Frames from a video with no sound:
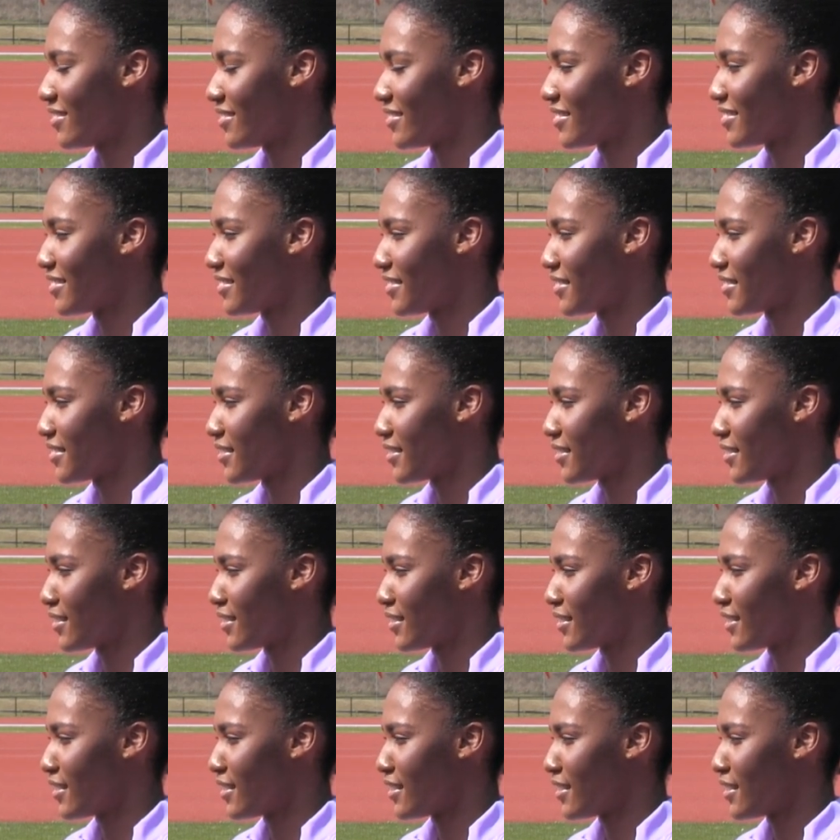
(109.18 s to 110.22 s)

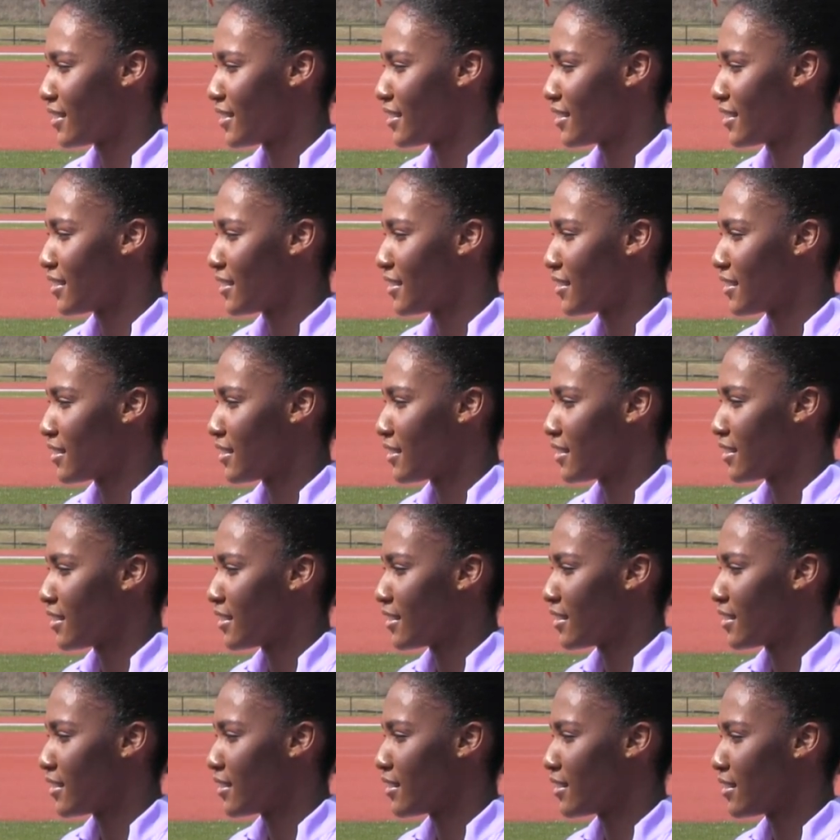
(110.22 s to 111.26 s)

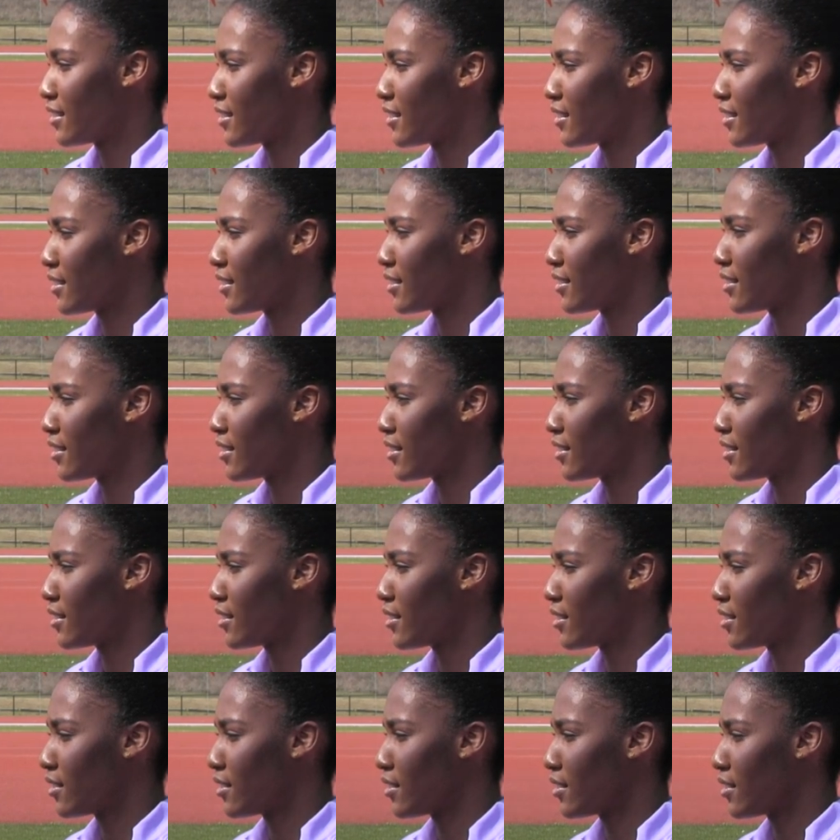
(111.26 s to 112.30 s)

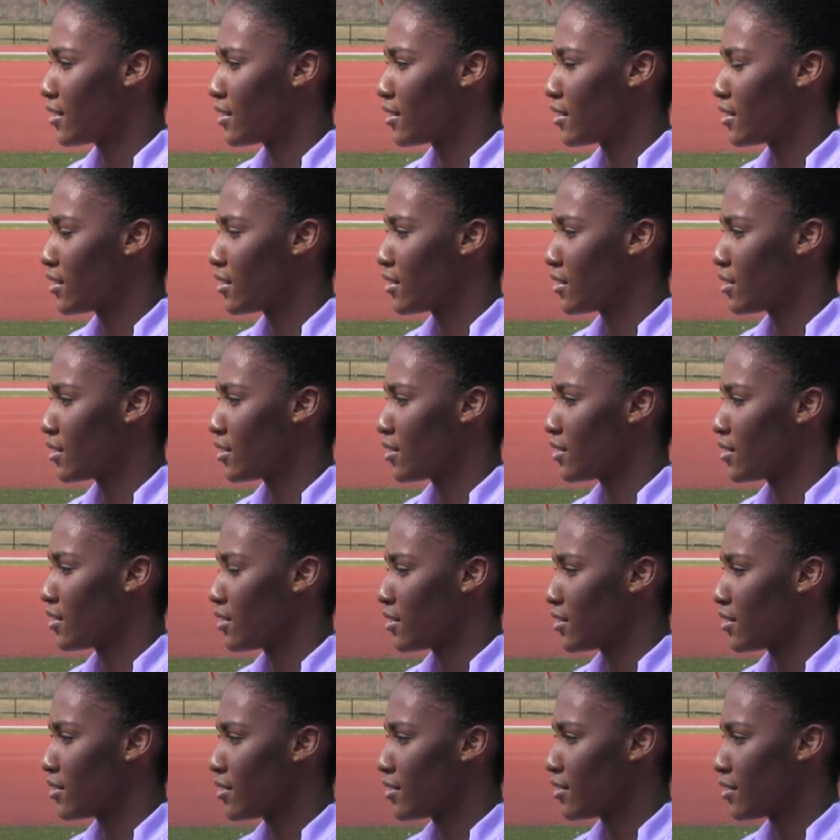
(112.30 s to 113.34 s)

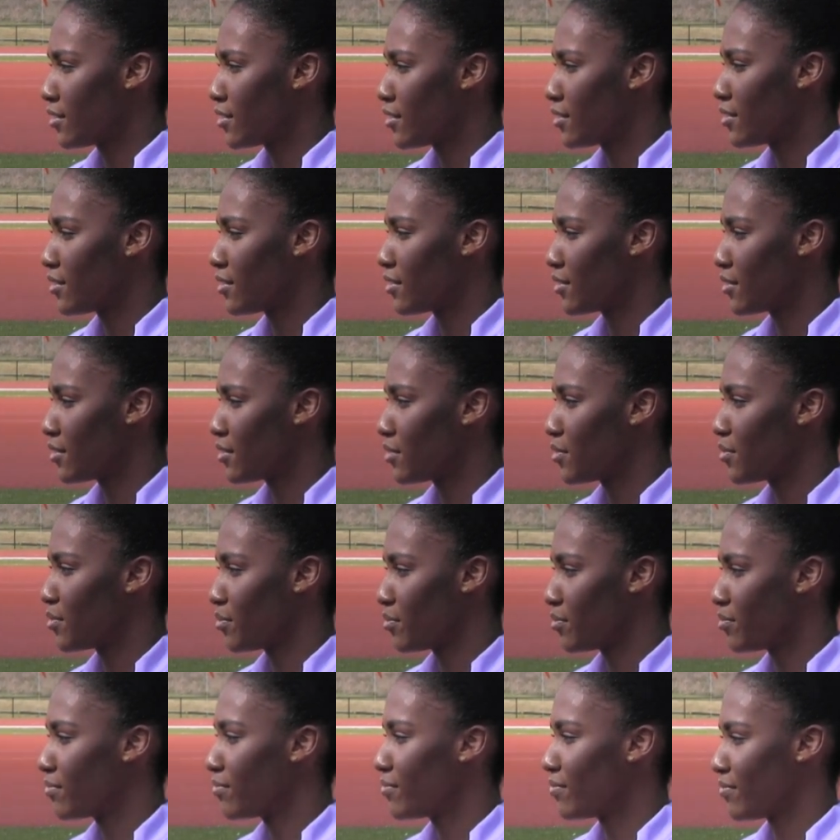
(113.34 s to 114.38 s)

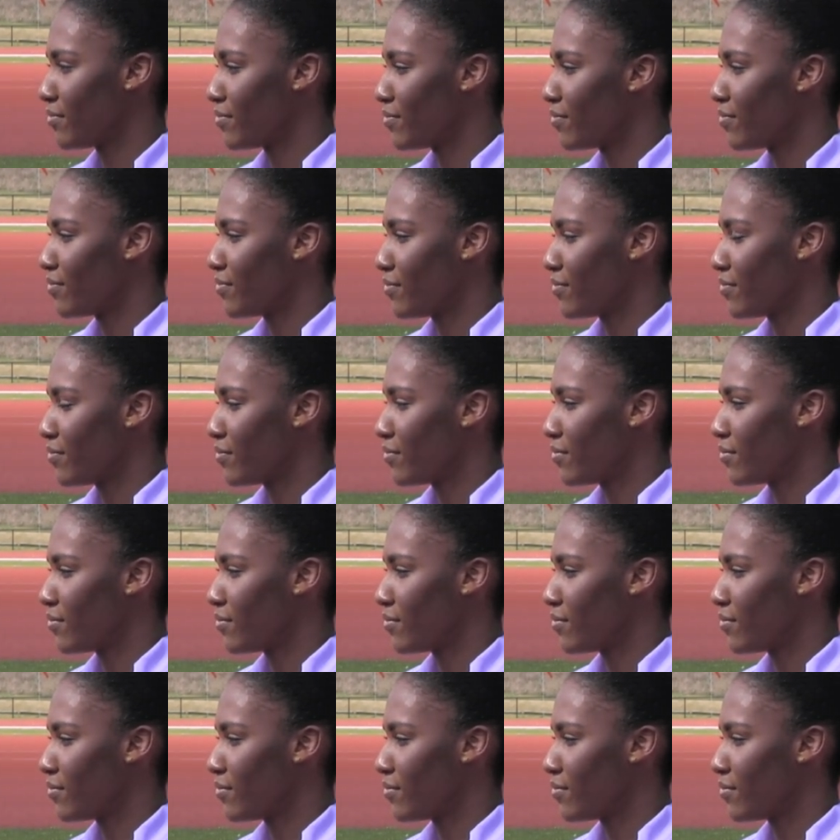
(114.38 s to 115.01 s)
This person isn't speaking.